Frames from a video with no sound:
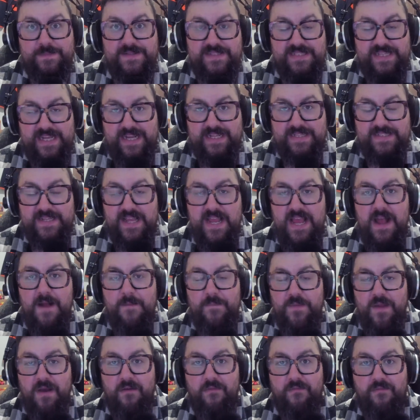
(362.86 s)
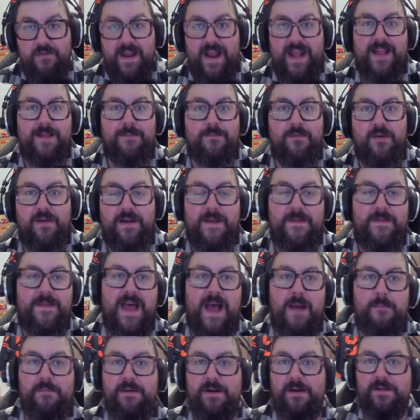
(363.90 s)
seats available in
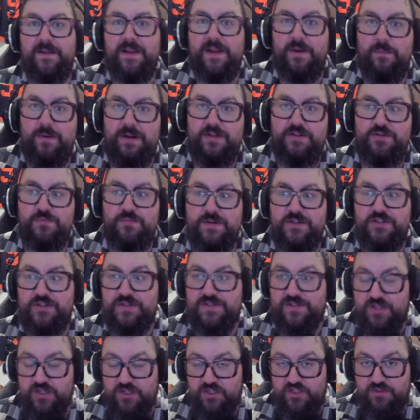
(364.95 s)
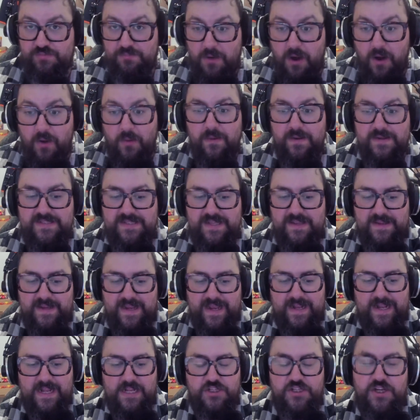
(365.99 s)
that building, which is the smallest in the
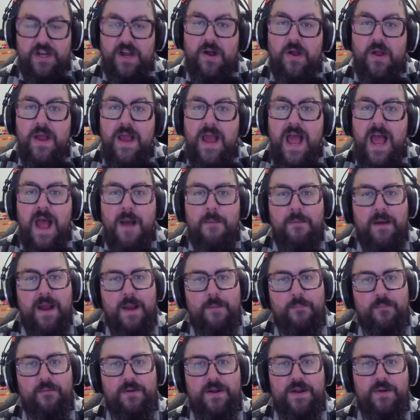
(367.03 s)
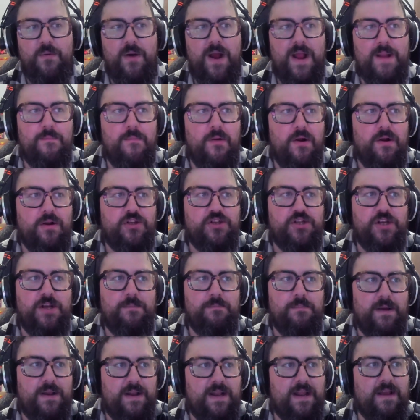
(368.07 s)
NHL by a pretty wide margin.
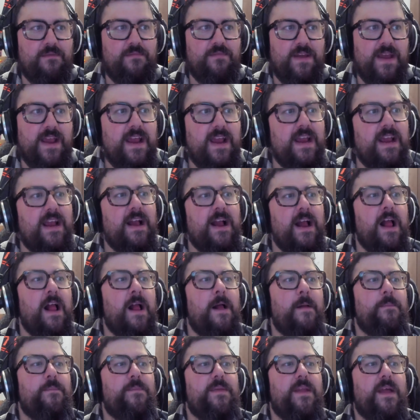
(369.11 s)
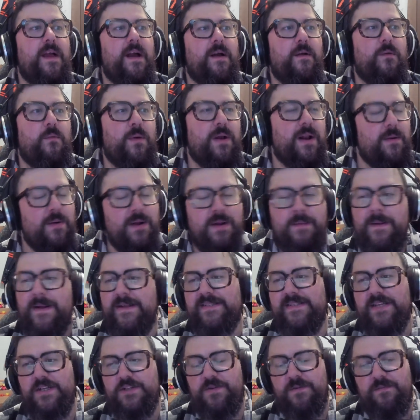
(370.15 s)
But if they...
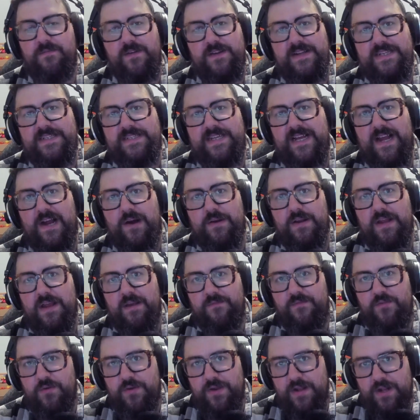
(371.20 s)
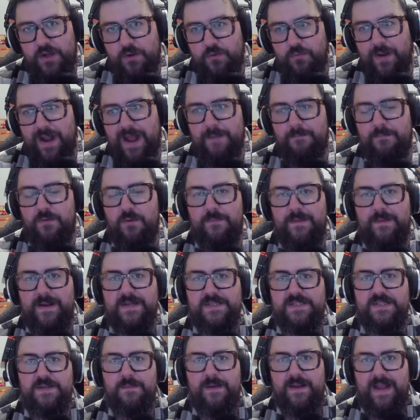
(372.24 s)
Winnipeg's such a funny town. If you can grab
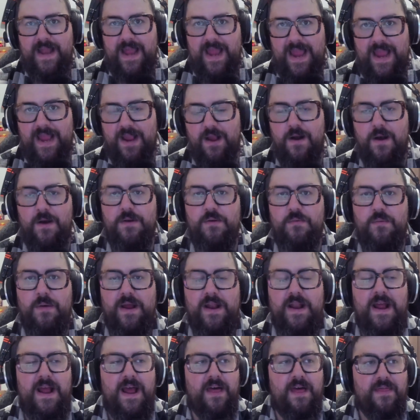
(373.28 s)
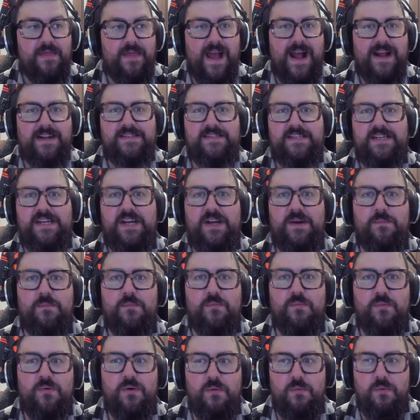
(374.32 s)
momentum and hang on to it, that team
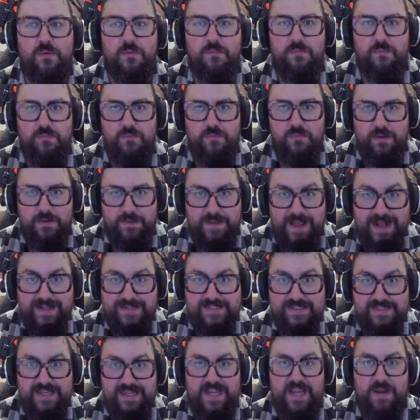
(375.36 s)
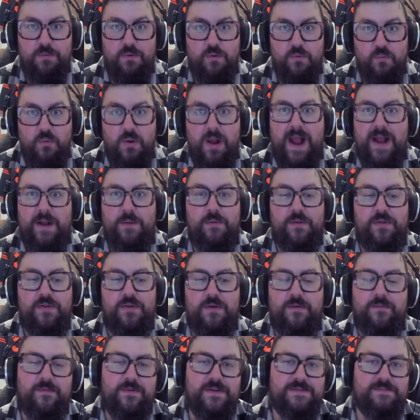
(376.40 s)
will and that city will ride with you
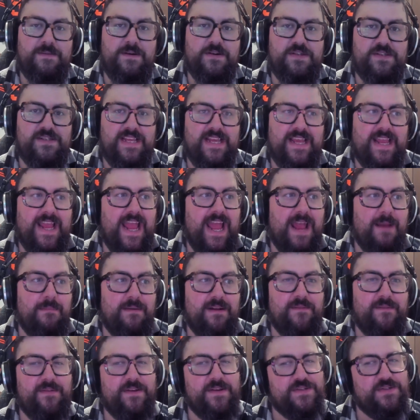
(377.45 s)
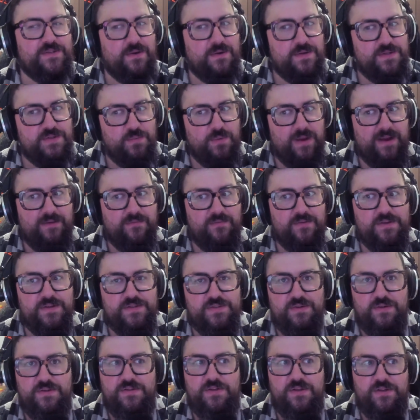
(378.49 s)
for as much as they can. But if you start to waver and you
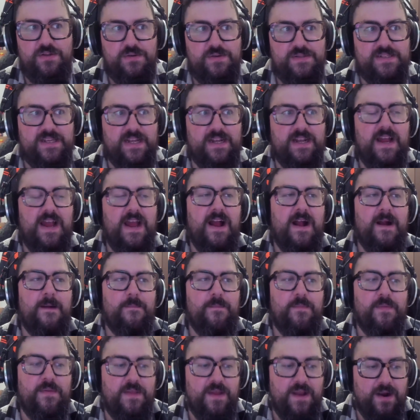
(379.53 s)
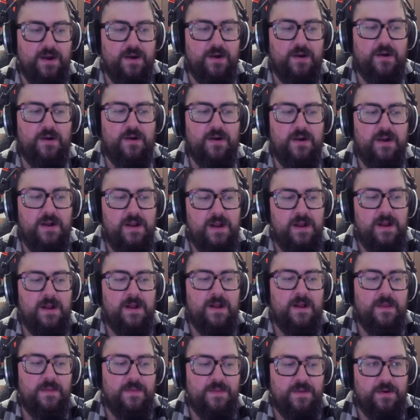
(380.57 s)
start to lose it, they're
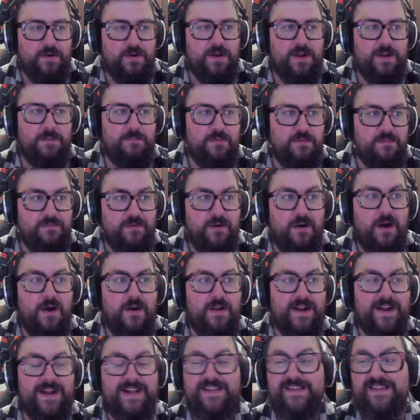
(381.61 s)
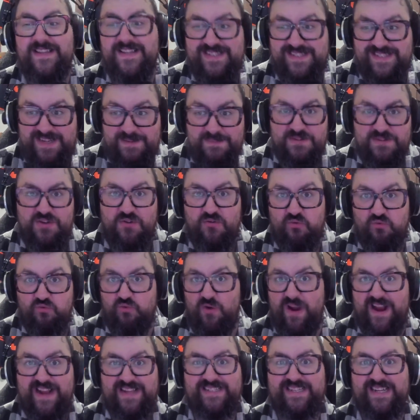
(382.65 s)
going to move on. And this seems
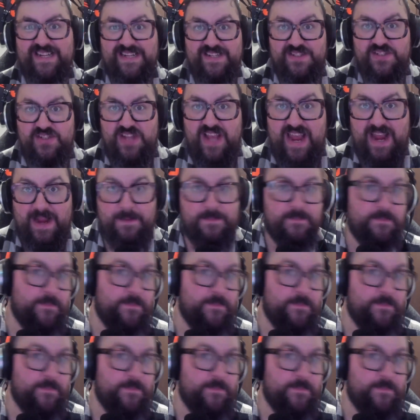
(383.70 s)
crazy to say,